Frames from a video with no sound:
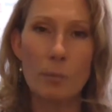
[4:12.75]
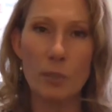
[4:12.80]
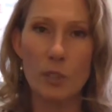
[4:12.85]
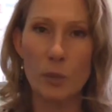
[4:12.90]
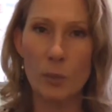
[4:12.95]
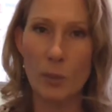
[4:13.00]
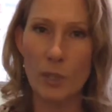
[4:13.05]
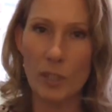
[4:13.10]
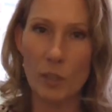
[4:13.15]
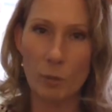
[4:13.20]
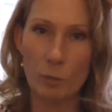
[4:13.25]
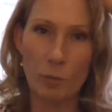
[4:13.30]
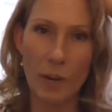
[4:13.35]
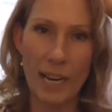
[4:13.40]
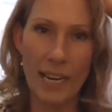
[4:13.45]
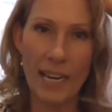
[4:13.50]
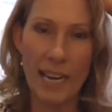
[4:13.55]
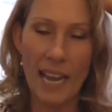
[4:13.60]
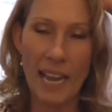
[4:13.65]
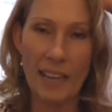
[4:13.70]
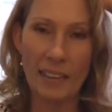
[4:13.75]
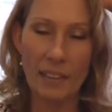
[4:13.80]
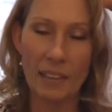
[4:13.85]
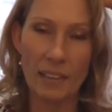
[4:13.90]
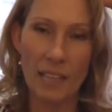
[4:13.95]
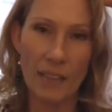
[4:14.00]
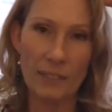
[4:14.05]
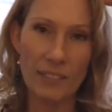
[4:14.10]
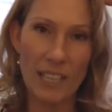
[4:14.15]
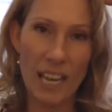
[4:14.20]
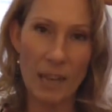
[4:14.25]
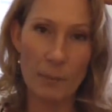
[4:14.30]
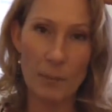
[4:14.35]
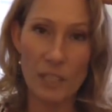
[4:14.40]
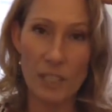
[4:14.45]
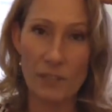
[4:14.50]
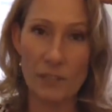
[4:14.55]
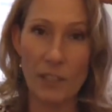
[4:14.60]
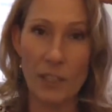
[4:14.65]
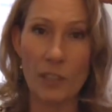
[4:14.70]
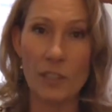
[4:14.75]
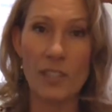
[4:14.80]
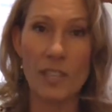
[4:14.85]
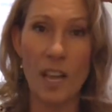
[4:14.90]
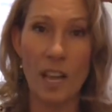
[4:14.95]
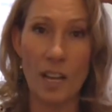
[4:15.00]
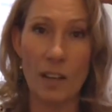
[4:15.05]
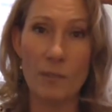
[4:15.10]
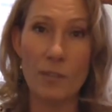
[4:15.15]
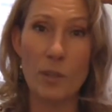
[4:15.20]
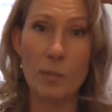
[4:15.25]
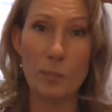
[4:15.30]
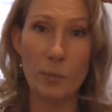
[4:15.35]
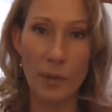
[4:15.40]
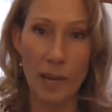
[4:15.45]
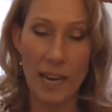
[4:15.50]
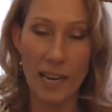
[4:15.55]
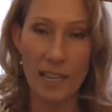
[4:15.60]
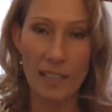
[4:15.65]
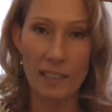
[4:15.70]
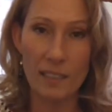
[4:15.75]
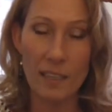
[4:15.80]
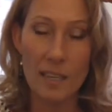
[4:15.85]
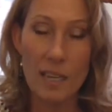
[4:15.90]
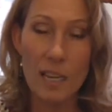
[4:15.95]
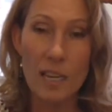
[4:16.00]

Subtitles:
between the right and the left hemispheres of the brain.